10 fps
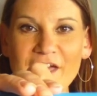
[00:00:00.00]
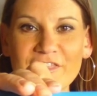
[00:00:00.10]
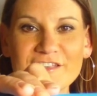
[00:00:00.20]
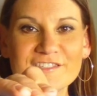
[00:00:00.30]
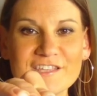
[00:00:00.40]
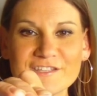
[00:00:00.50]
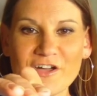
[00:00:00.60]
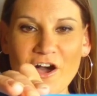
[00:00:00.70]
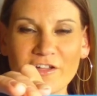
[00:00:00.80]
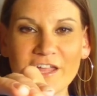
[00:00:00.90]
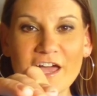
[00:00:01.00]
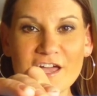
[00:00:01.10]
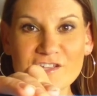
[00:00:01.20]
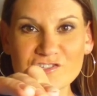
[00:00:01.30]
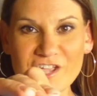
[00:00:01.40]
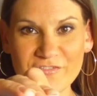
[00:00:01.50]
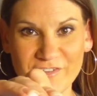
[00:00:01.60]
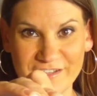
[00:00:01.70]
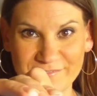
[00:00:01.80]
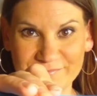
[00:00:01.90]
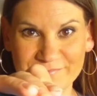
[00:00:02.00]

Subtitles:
this is called a chefin.